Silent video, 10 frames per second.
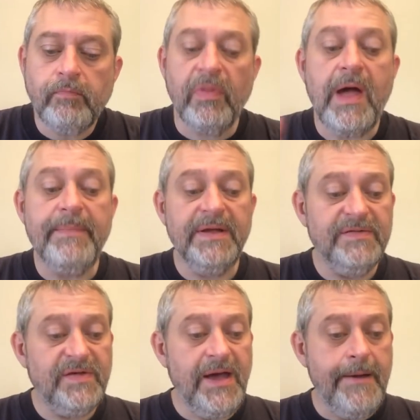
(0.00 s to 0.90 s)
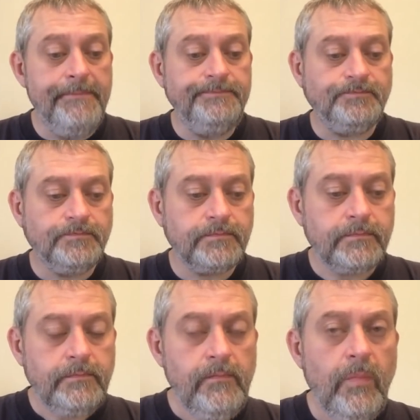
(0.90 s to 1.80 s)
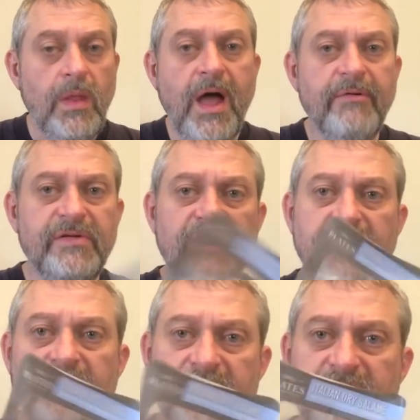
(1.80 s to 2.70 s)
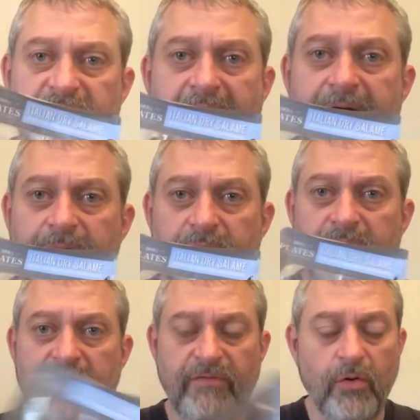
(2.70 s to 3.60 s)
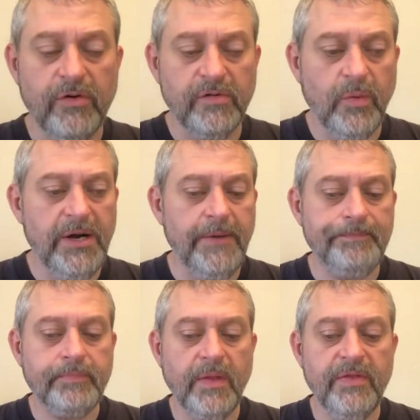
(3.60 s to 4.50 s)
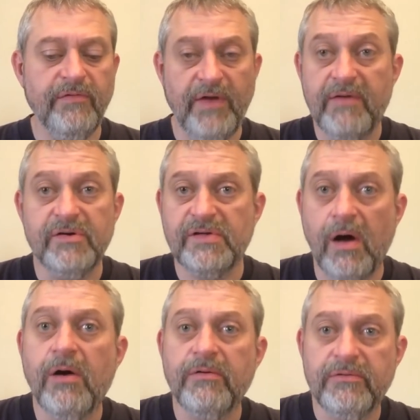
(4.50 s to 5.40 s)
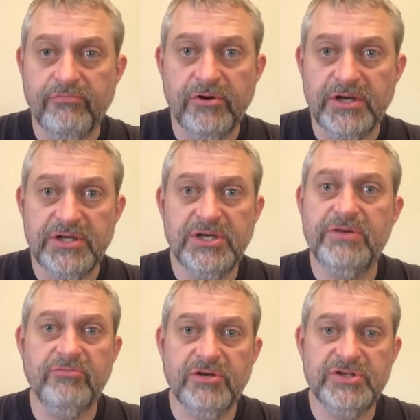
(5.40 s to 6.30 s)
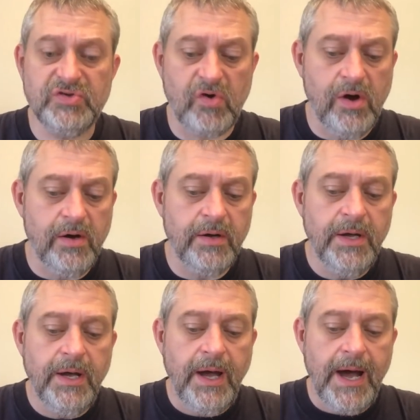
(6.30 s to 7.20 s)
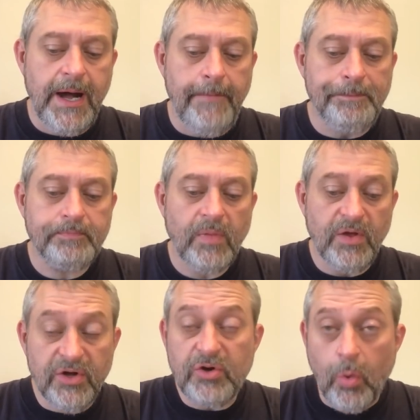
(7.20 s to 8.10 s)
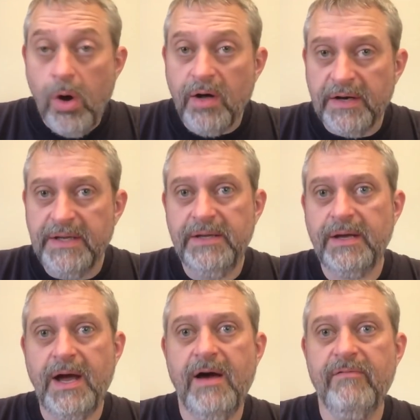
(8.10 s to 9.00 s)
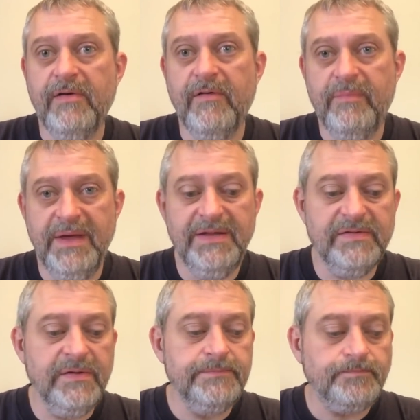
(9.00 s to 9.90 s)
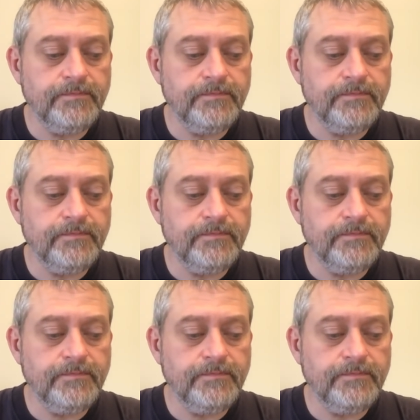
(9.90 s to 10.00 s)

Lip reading: That being said, I would still give this Italian one a 4 as well. The flavors are really good, really strong, good quality of meats.